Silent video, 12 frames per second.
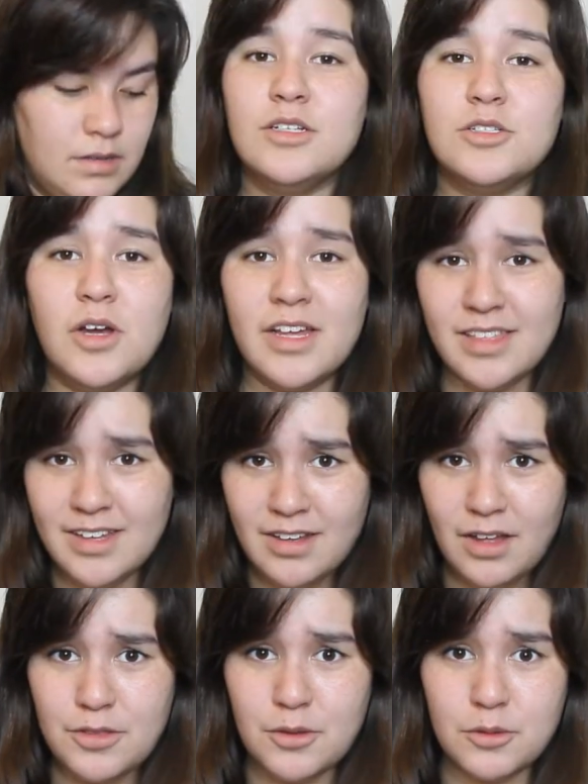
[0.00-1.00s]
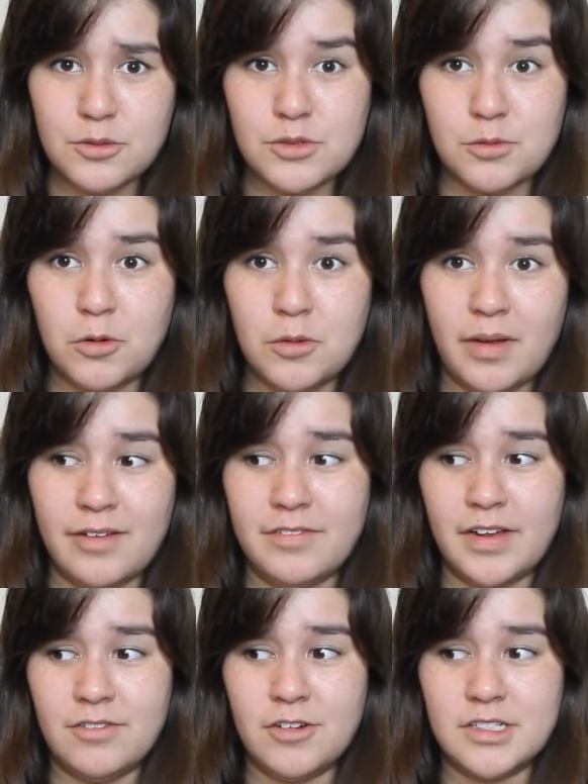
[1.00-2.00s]
So I think those were my
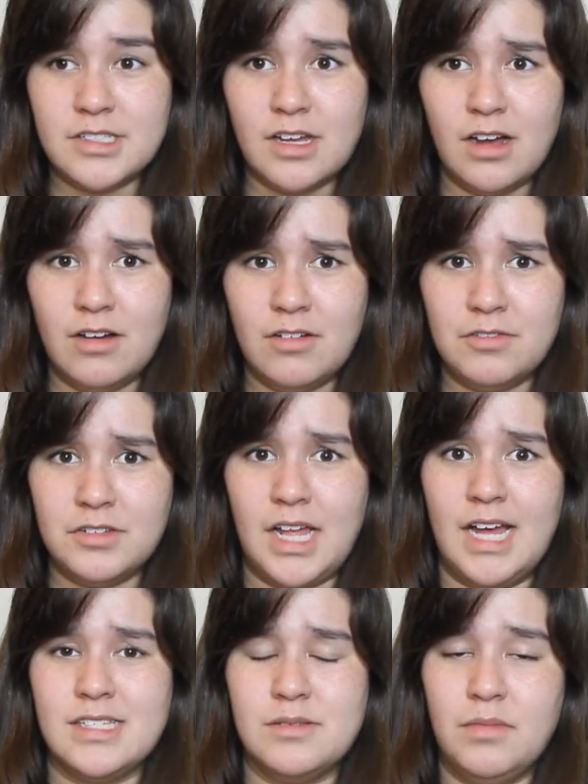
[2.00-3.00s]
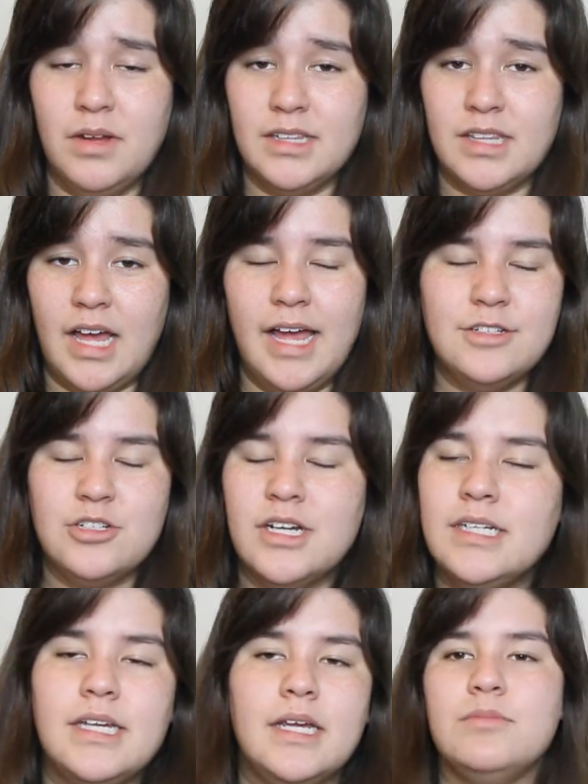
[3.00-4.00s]
favorites of last month. I
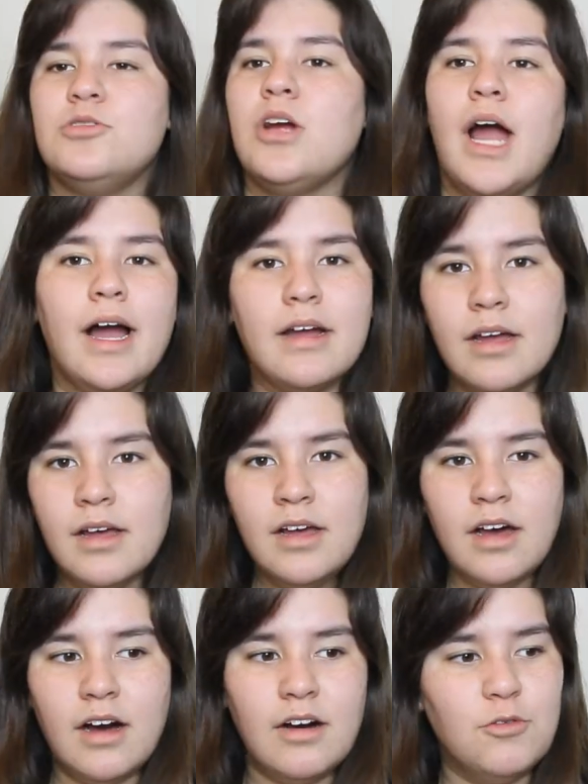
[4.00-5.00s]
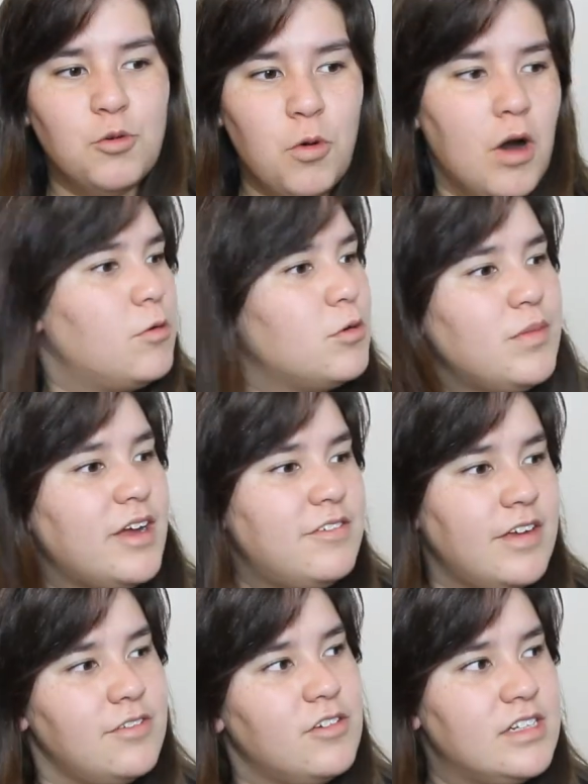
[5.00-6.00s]
tried to keep track of what were my
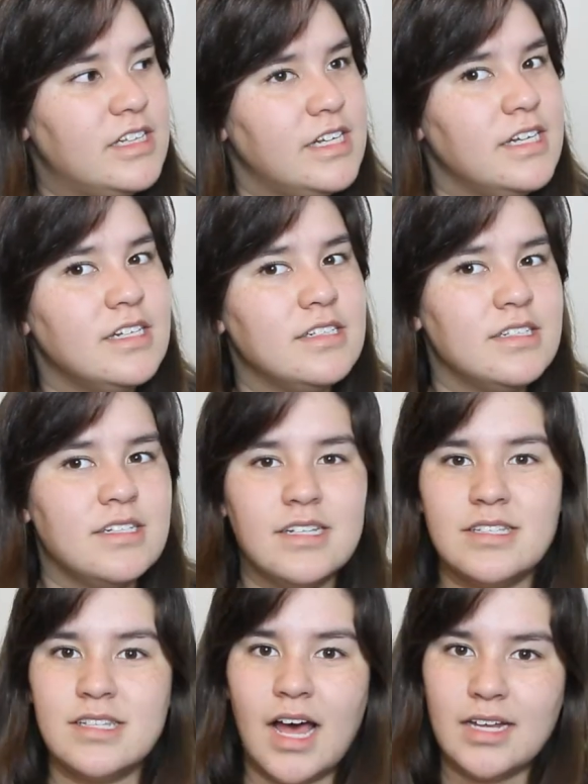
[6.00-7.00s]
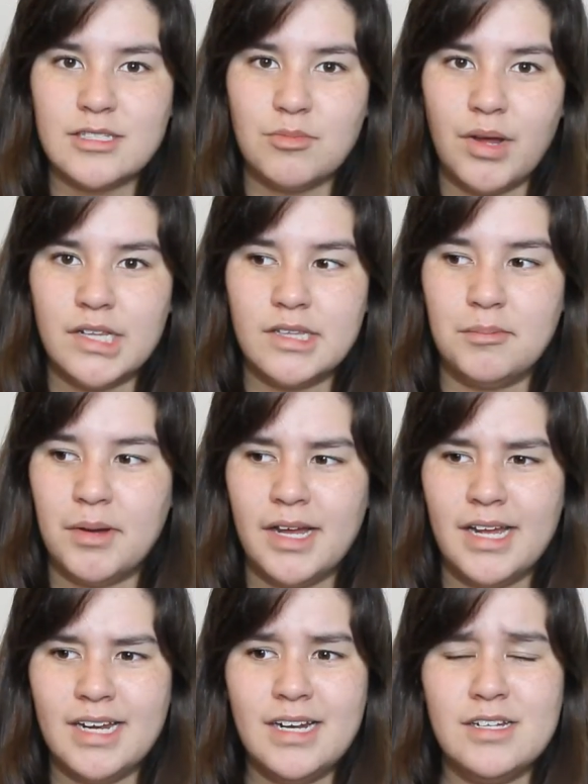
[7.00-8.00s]
favorite things this last month,
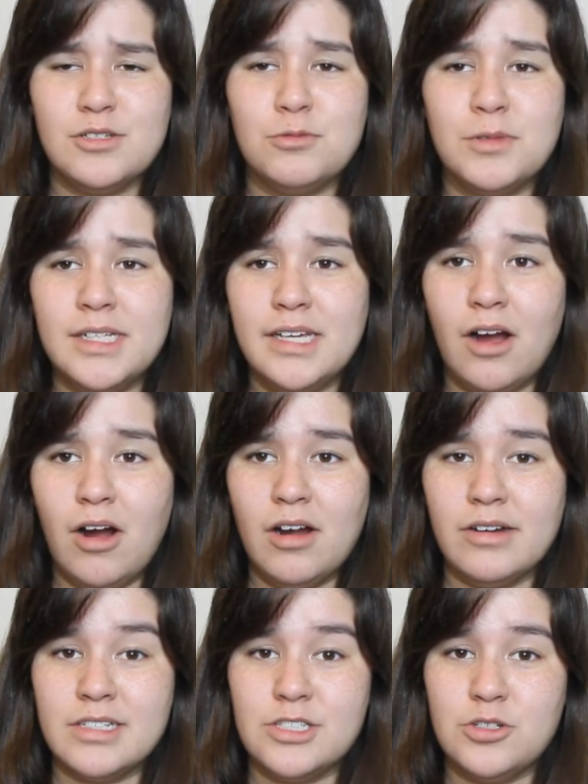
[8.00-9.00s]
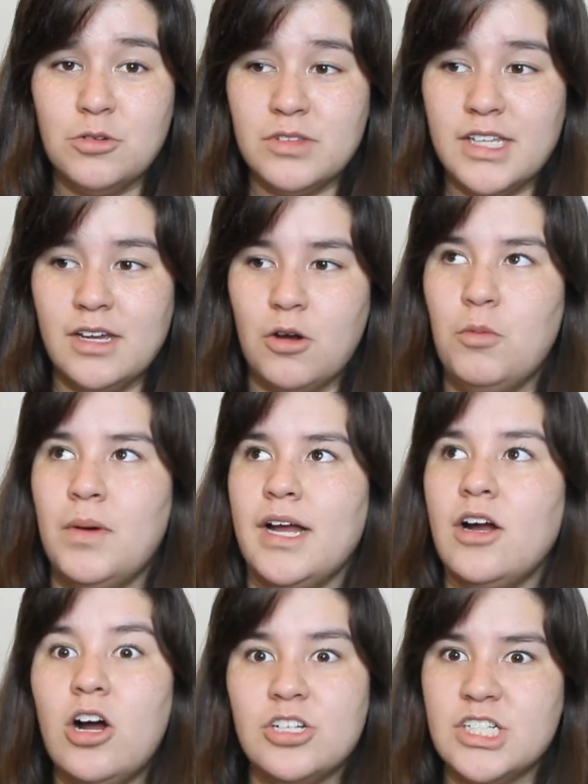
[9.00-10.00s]
but it is really hard because you don't think, oh my
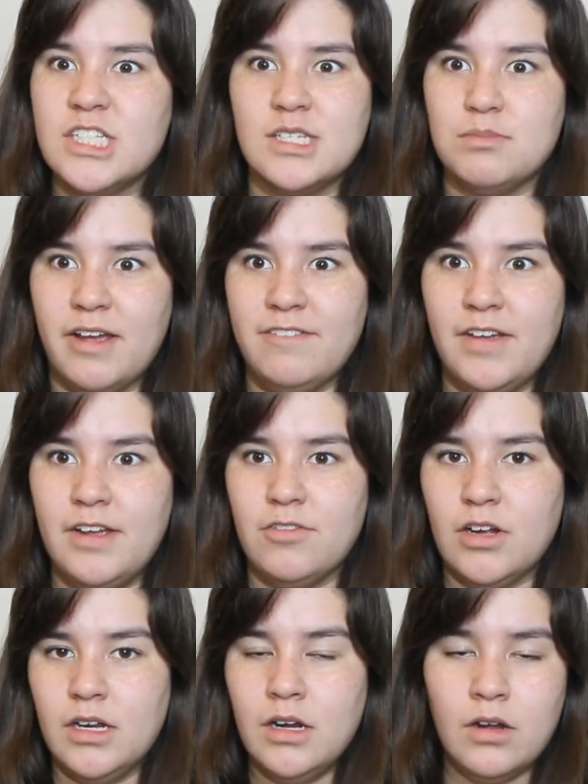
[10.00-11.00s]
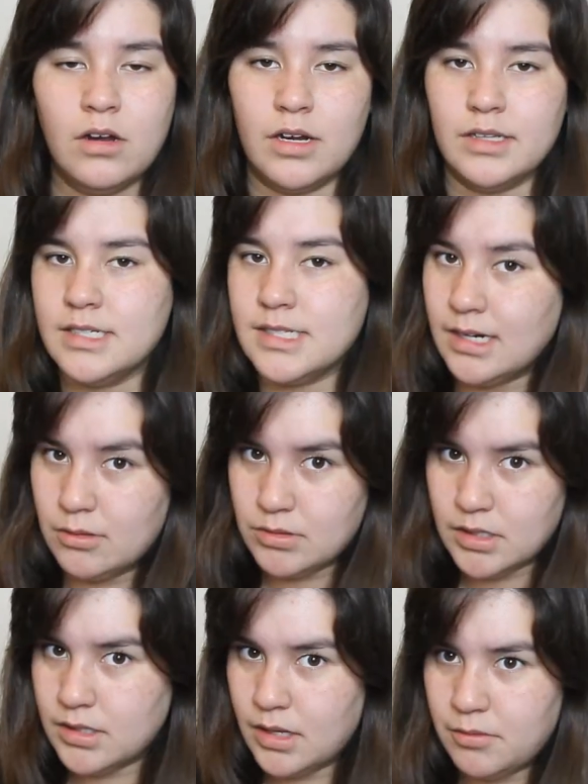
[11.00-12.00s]
gosh, this is my favorite, or at least I don't
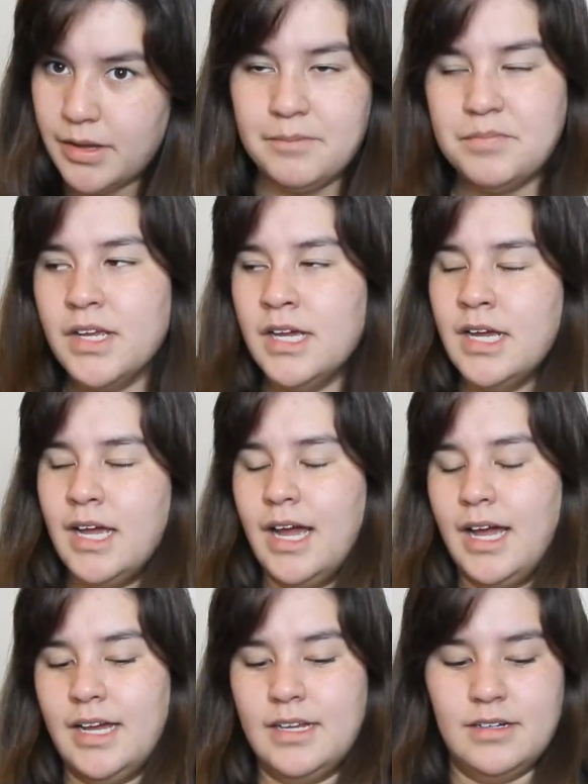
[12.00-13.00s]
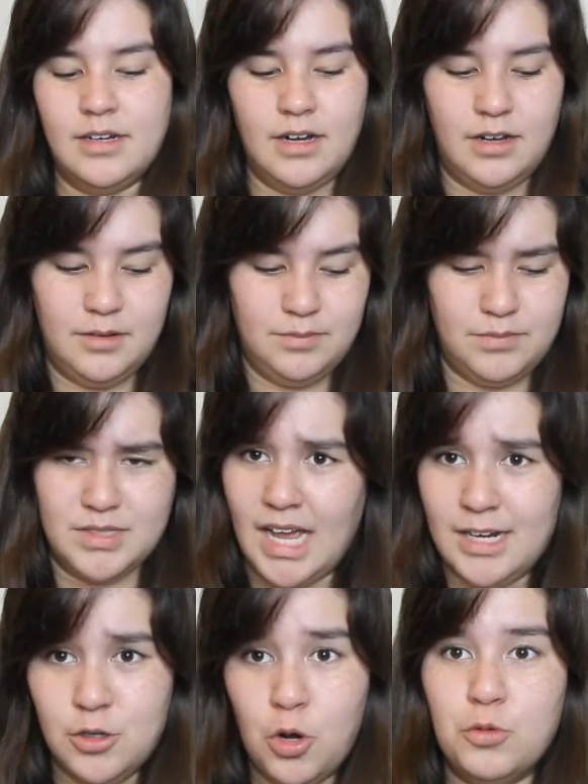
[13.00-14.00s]
think that way. And but
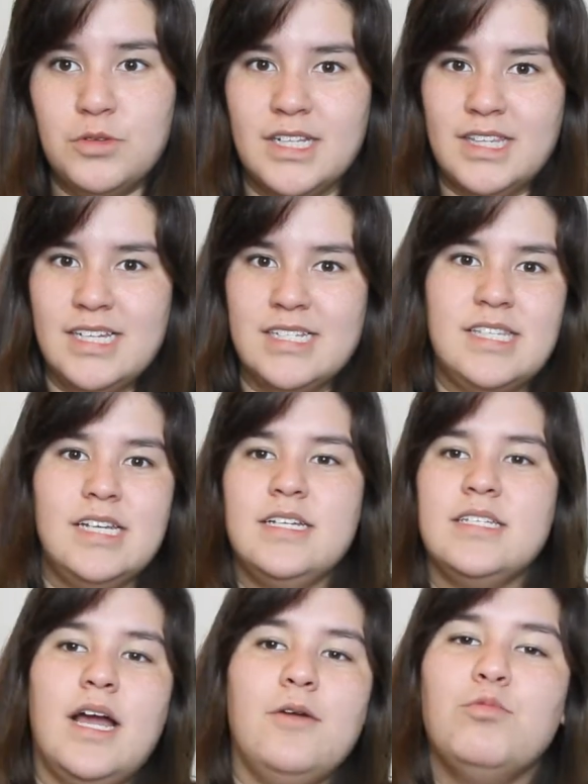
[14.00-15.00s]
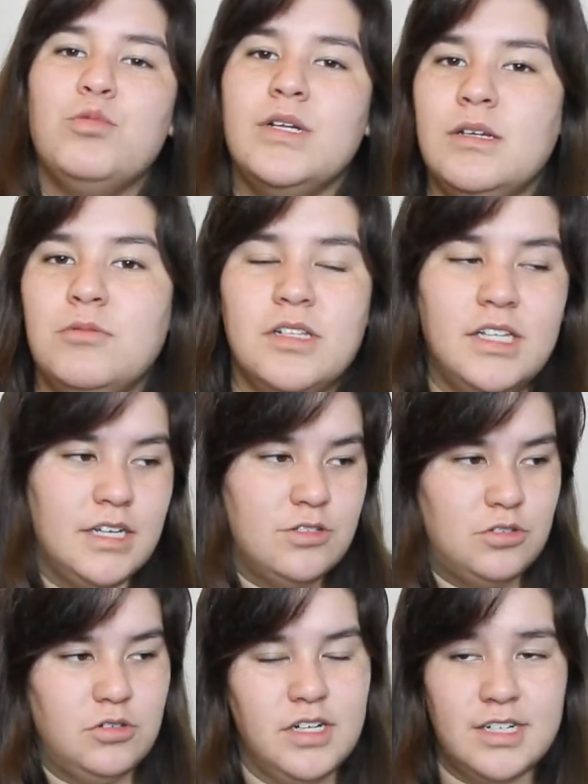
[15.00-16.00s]
I know that these things I really, really
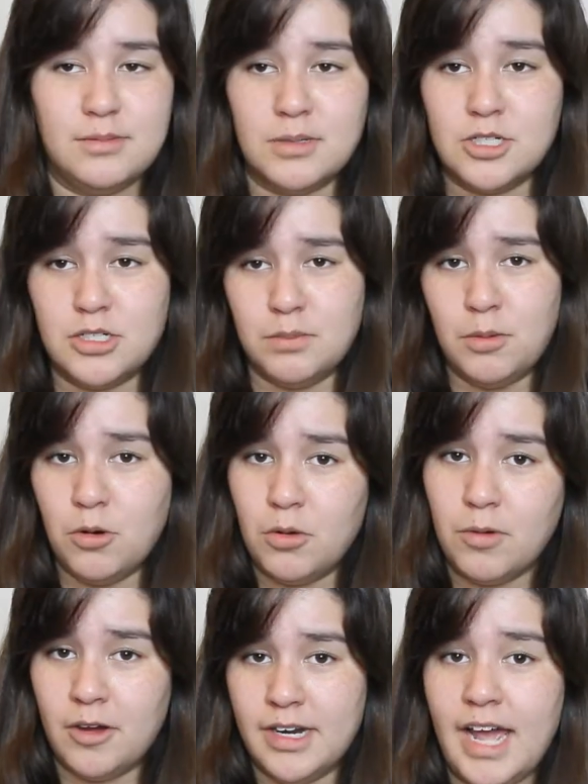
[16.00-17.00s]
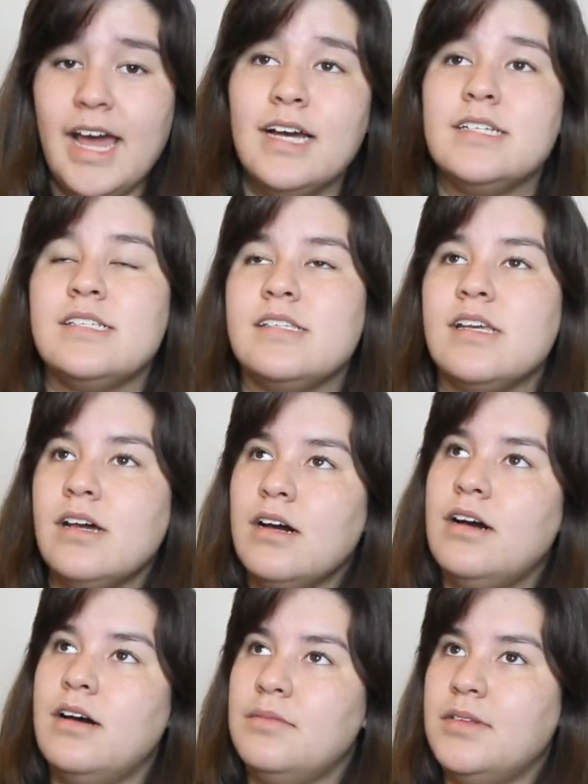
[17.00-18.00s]
enjoyed, especially Pokemon X.
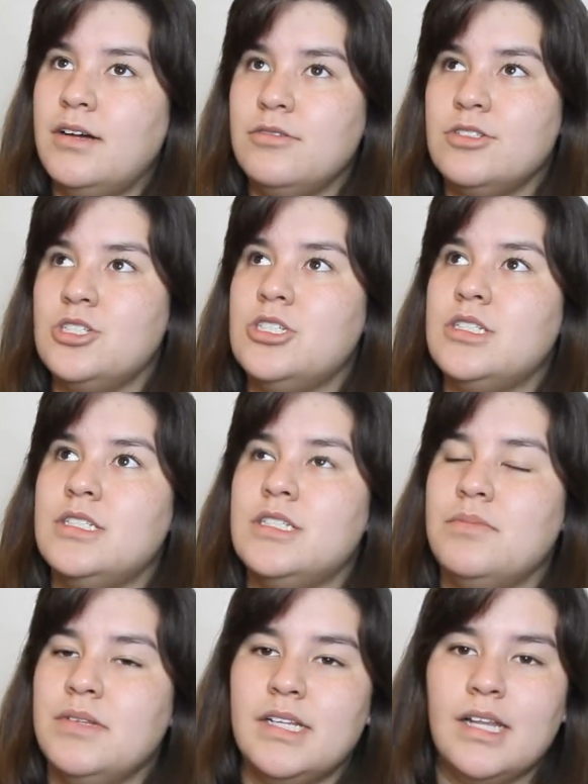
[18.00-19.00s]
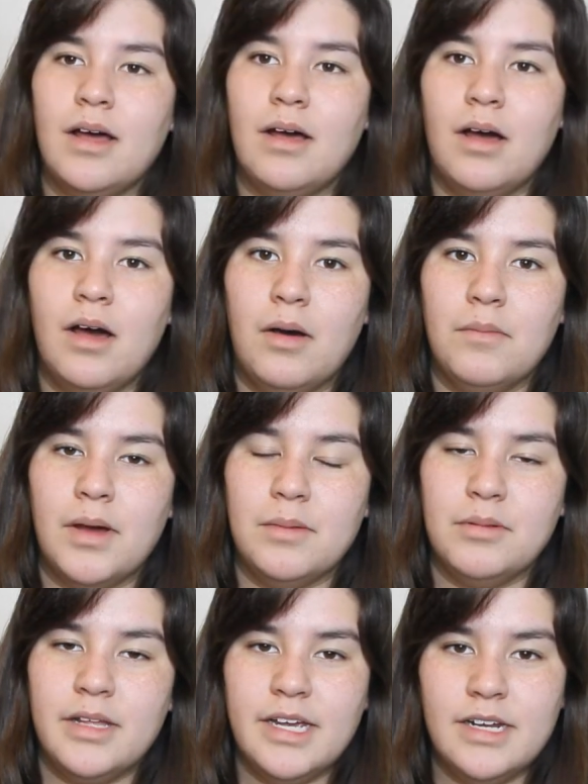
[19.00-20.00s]
That was just something that I
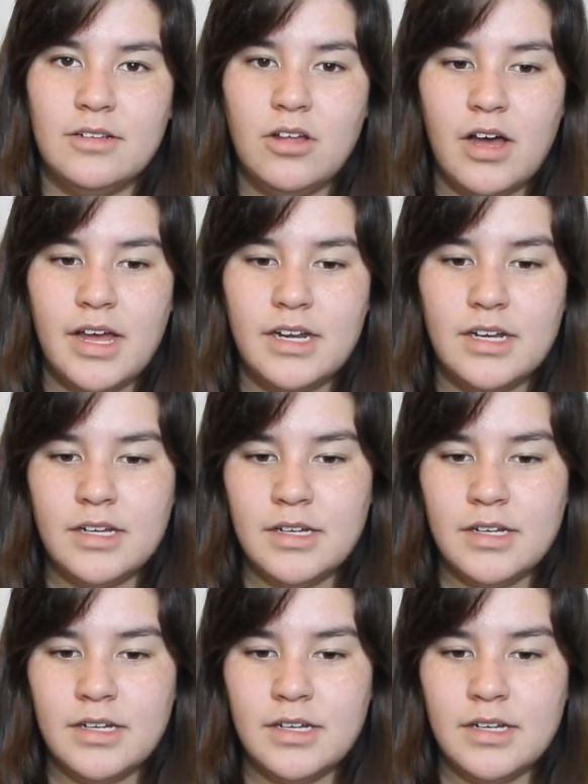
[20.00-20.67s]
played a lot.